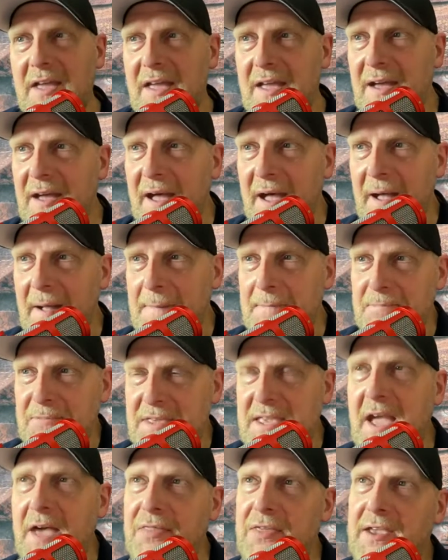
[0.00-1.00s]
I
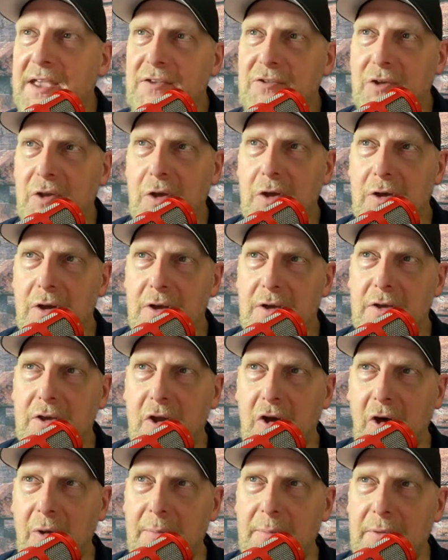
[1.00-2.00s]
think it's
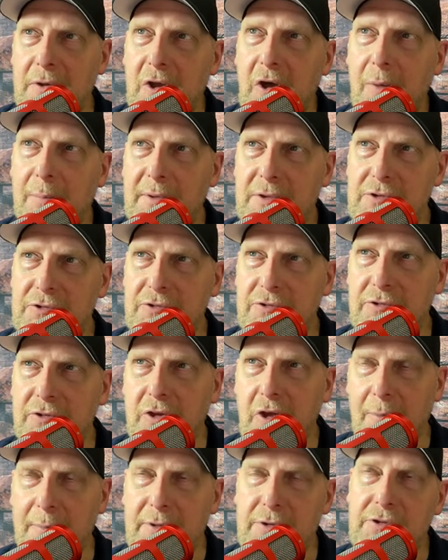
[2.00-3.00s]

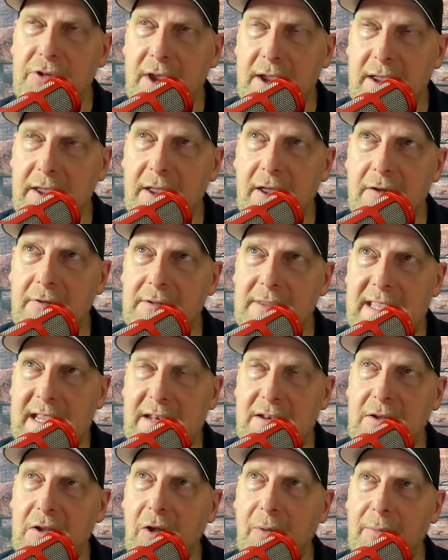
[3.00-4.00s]
Komenchenko,
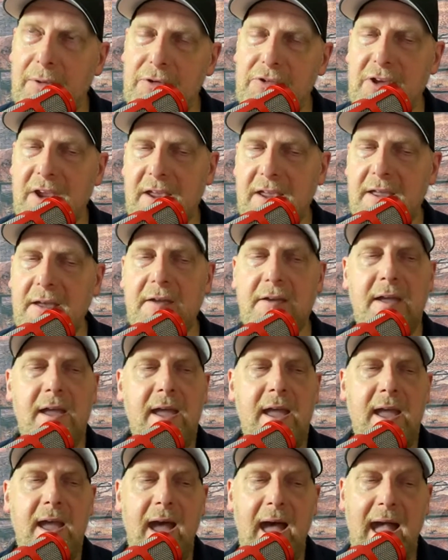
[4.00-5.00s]
Nina Komenchenko,
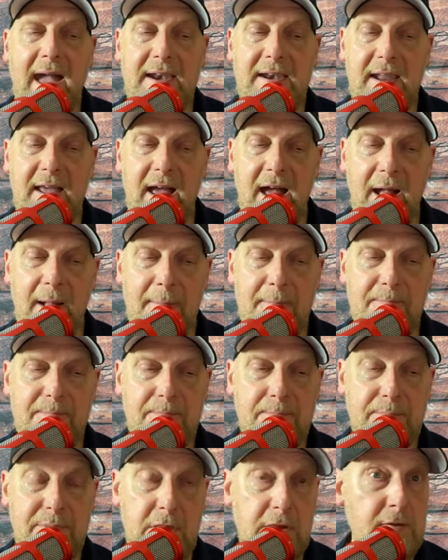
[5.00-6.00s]
and
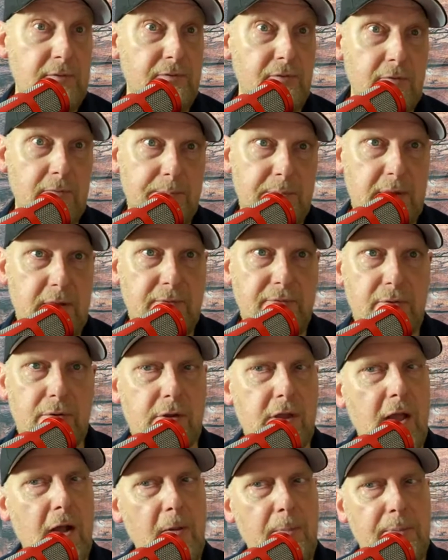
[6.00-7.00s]
beautiful
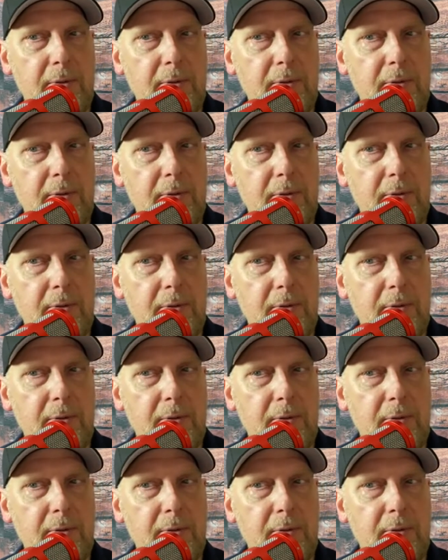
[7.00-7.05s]
girl.